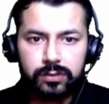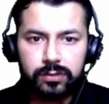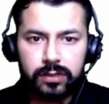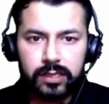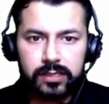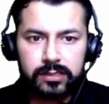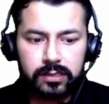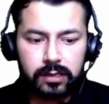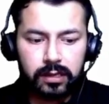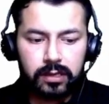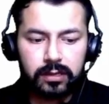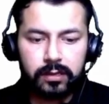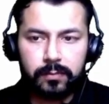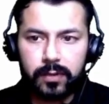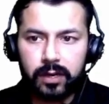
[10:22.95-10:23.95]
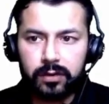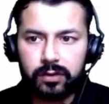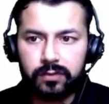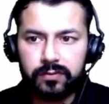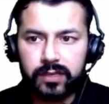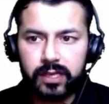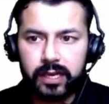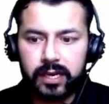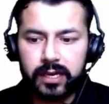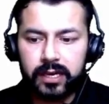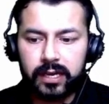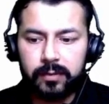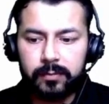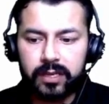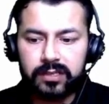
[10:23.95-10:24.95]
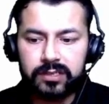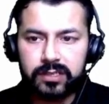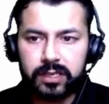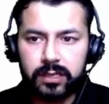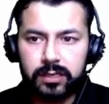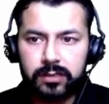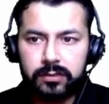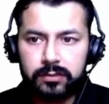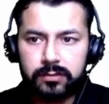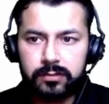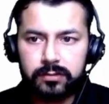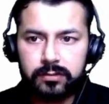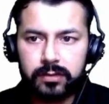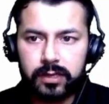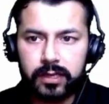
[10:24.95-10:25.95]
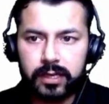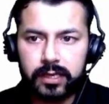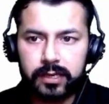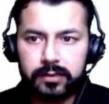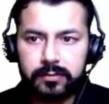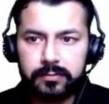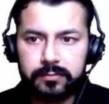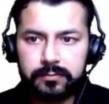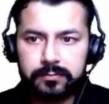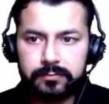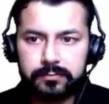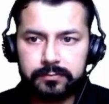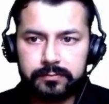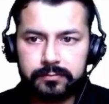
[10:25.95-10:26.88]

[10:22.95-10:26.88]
So these are the part of the n dimensional array.